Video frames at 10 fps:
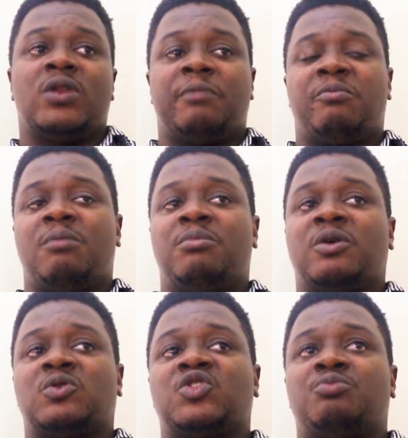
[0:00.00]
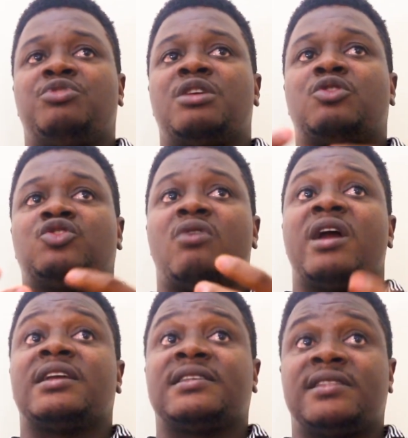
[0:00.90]
and probably also be able to
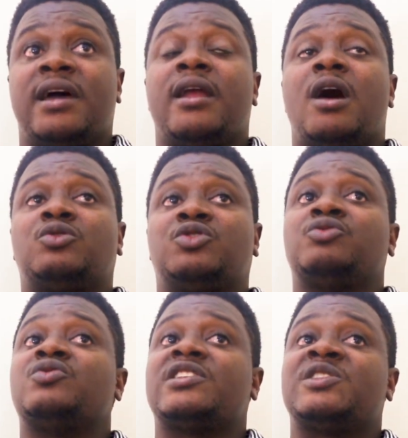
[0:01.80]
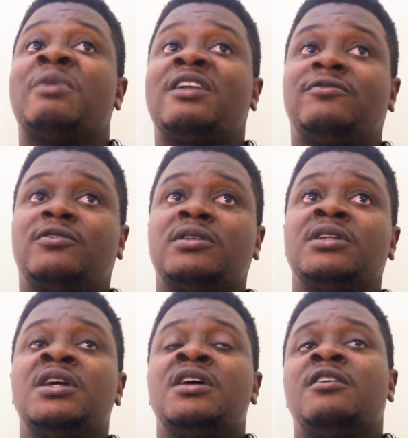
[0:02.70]
understand how to use the smartphone
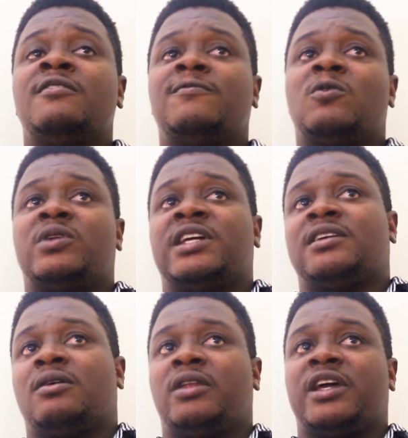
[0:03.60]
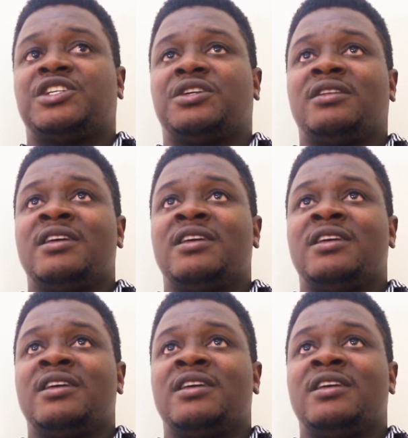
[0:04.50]
for data collection.